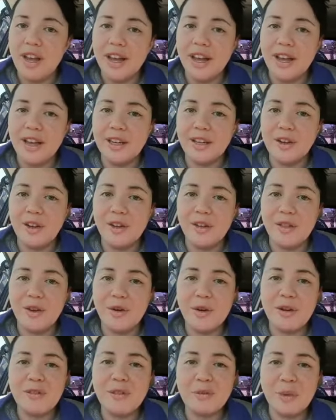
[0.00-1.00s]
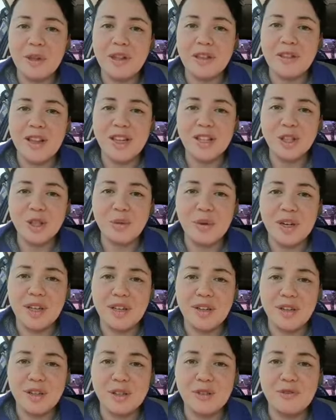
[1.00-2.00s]
and although I've spent the last
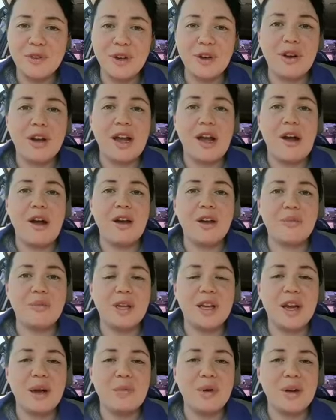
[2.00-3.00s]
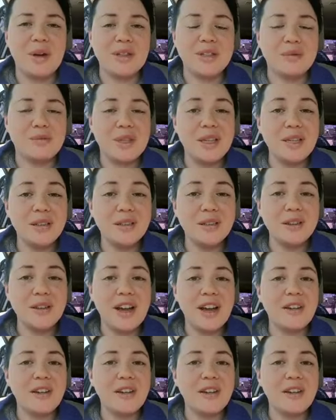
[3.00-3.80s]
20 years figuring out how to become an awesome healer,